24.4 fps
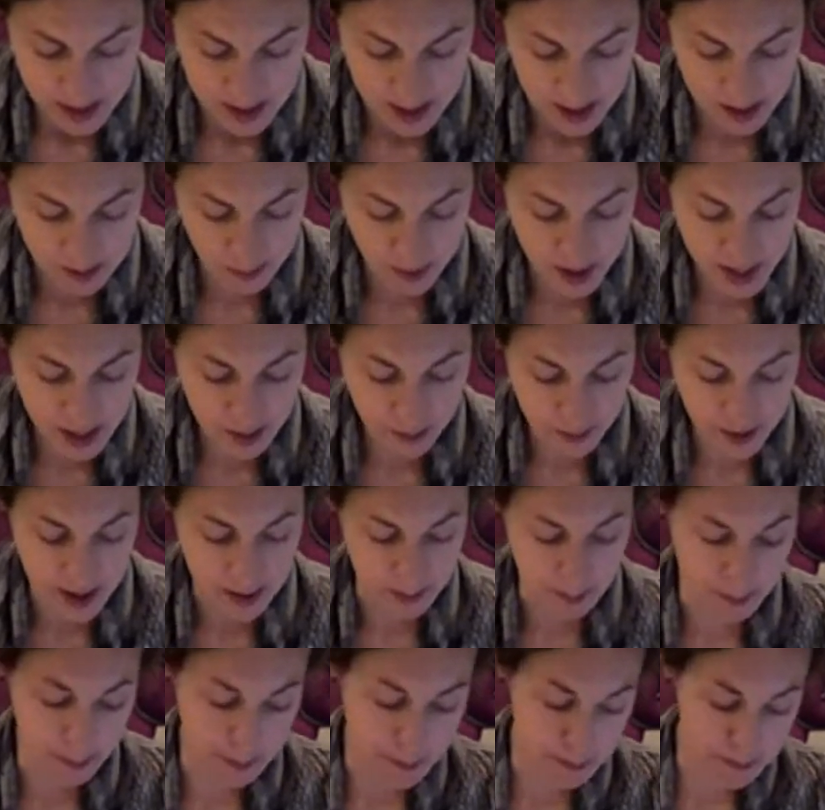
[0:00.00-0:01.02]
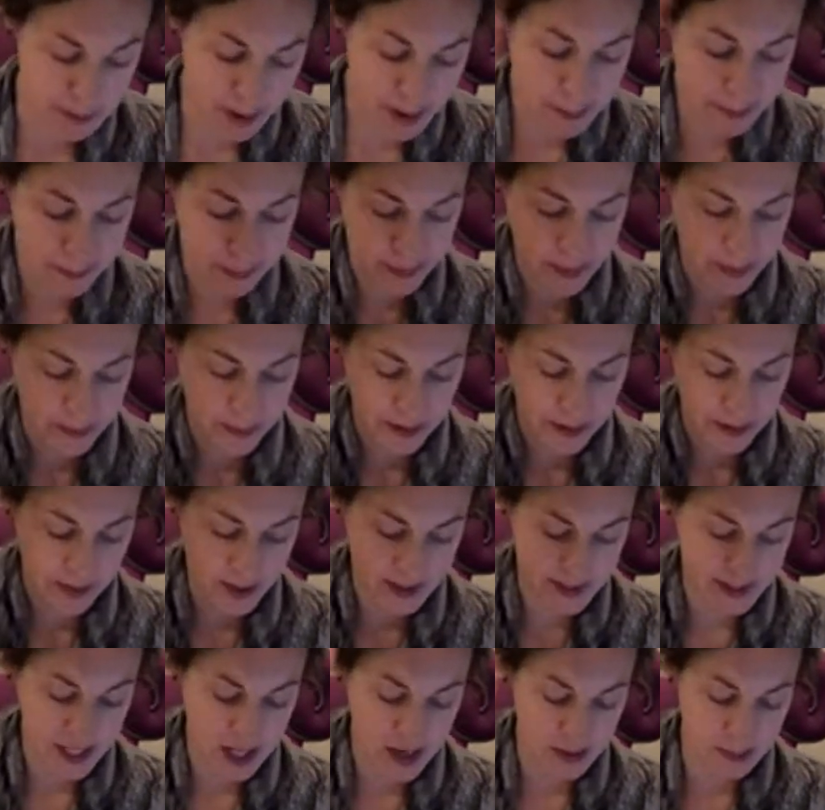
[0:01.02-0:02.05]
And when it went bump, and the
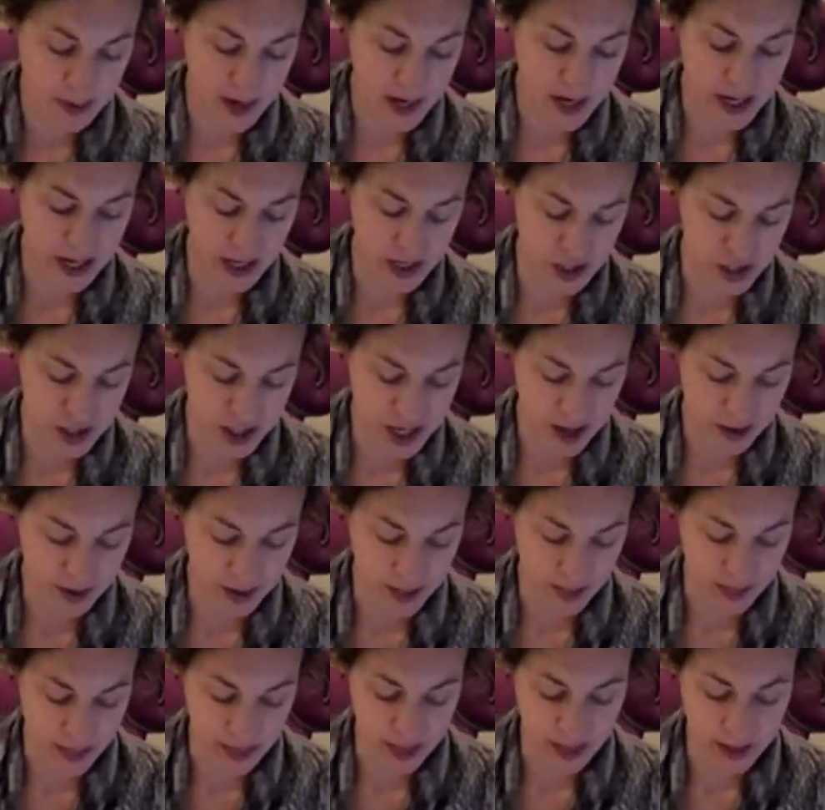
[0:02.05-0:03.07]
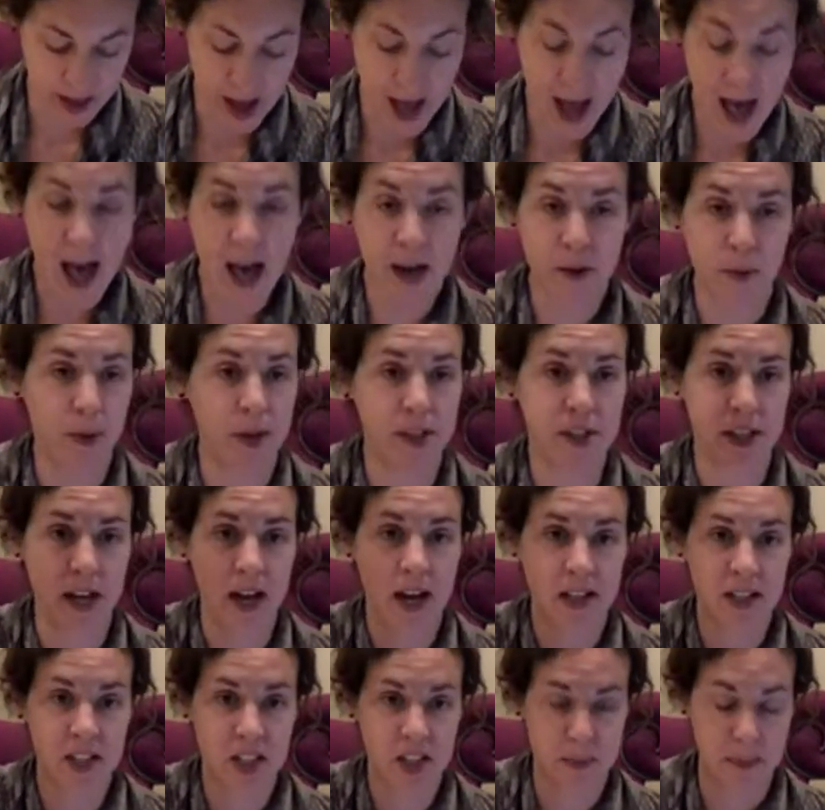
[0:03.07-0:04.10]
centipede had shouted, "That was
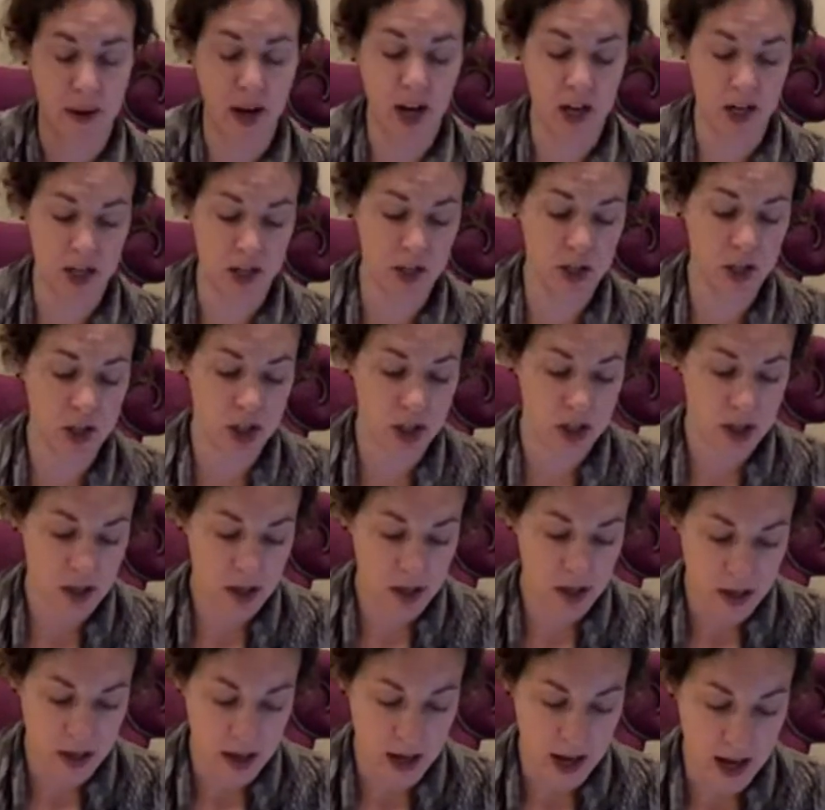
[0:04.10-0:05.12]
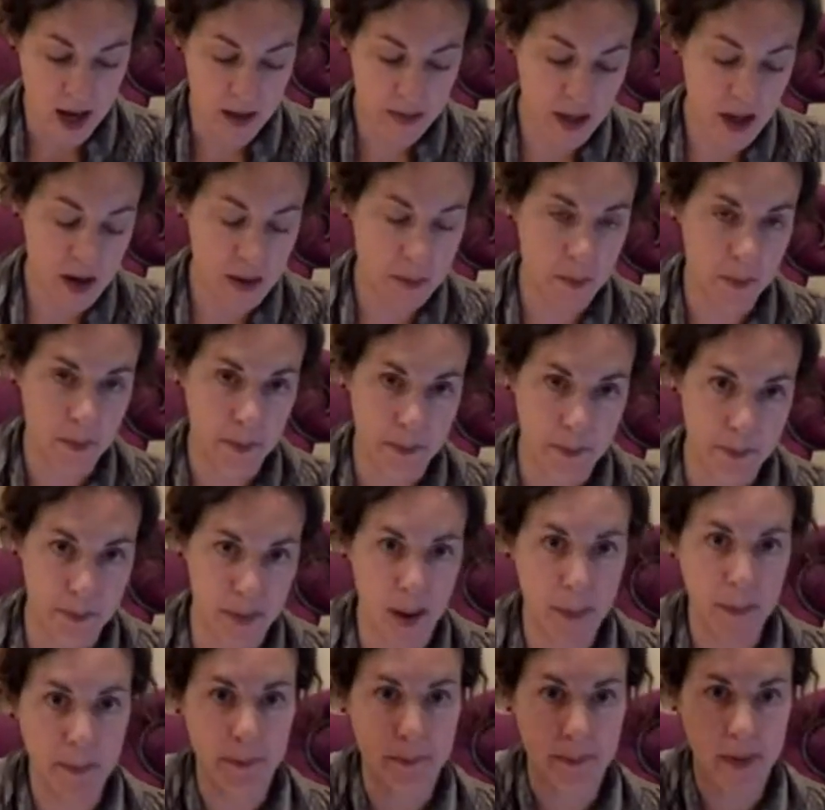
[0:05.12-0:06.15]
Aunt Sponge," and then
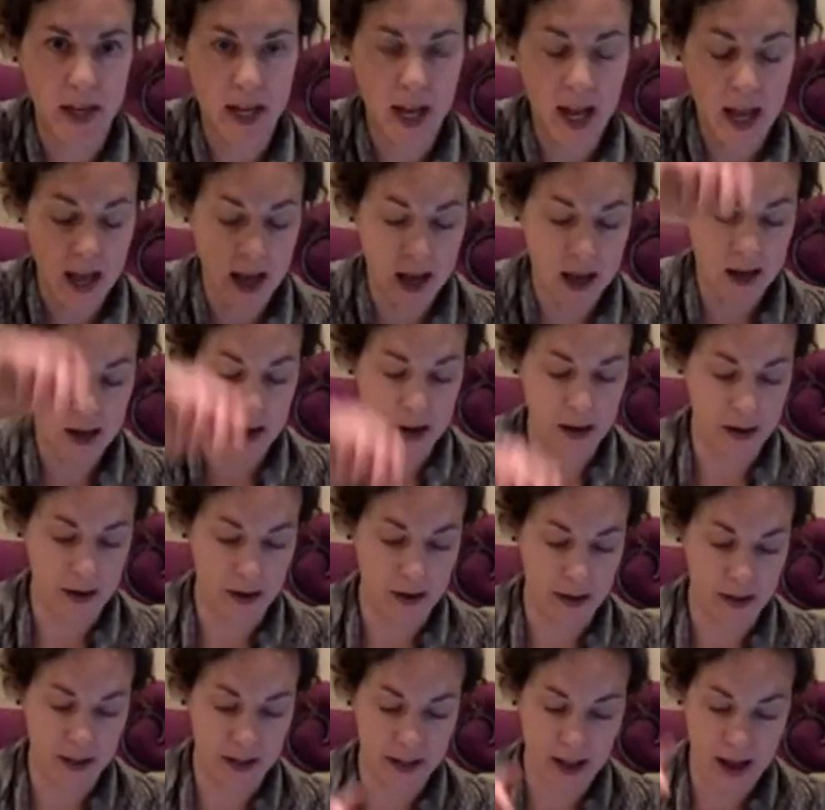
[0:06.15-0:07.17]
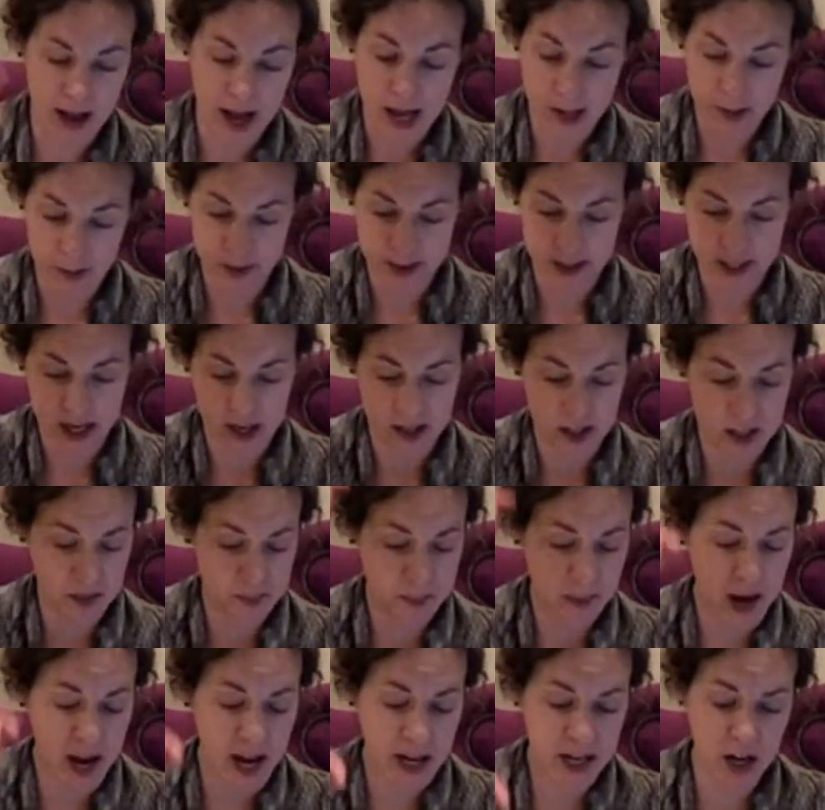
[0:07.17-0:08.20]
bump again, and "That was Aunt
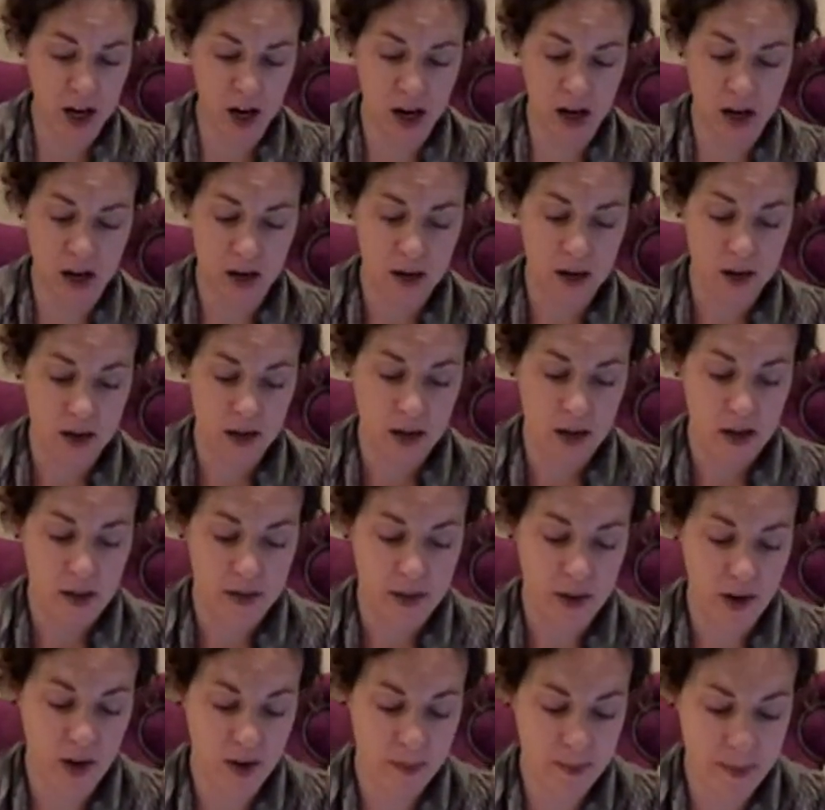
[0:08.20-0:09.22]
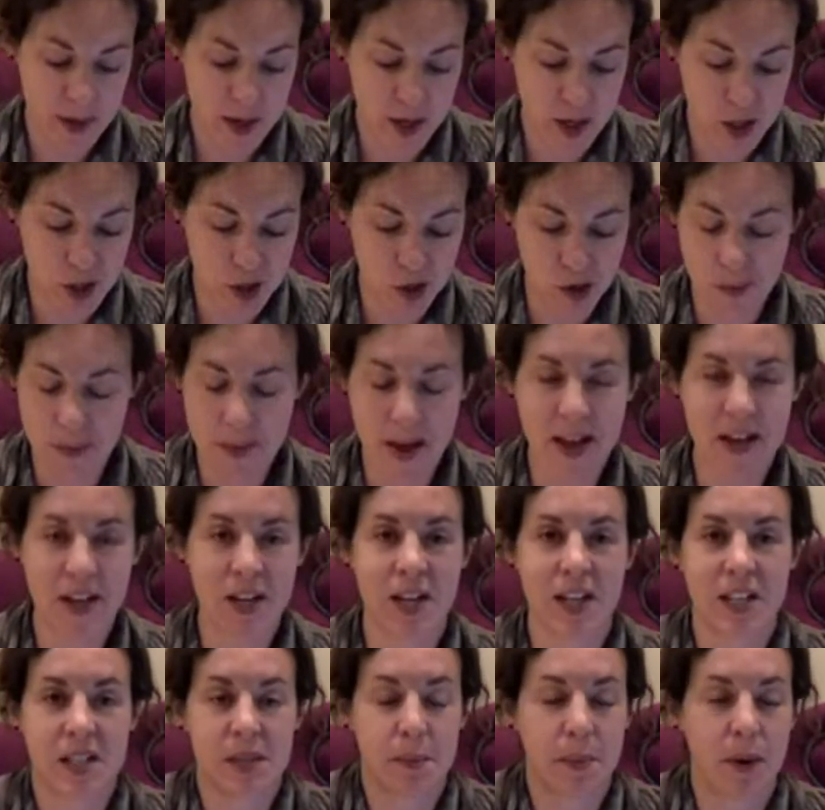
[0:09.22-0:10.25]
Spiker," there had been a
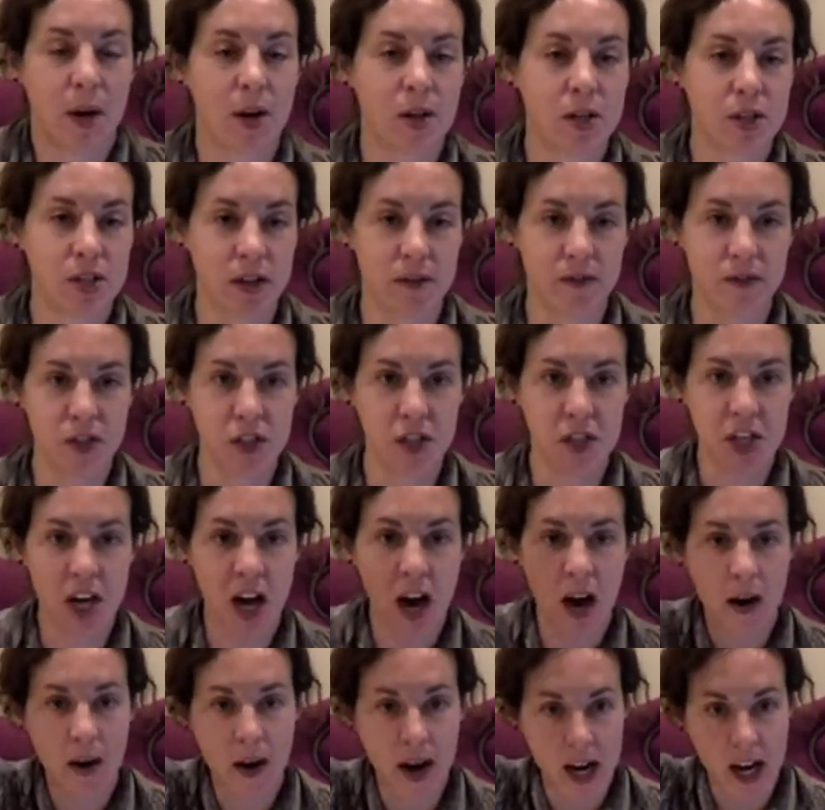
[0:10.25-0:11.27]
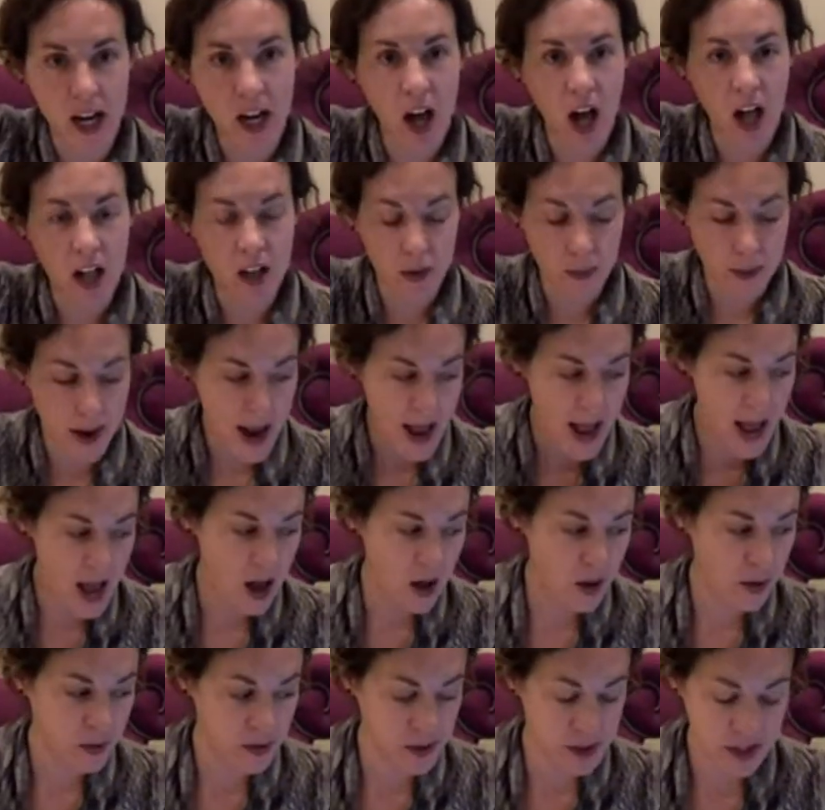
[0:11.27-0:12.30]
tremendous burst of cheering all
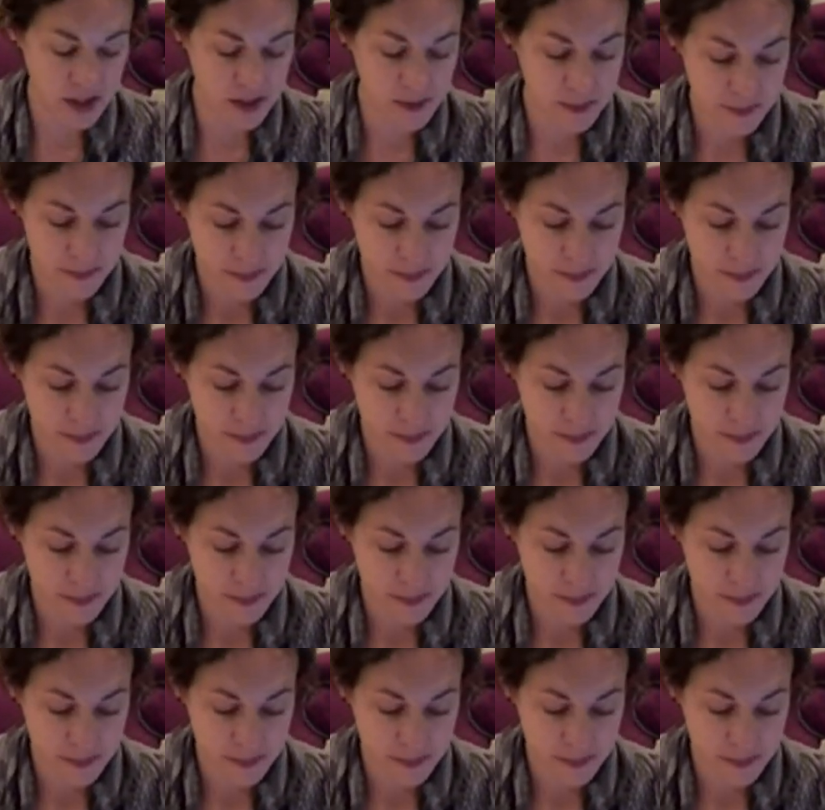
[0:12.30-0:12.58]
around.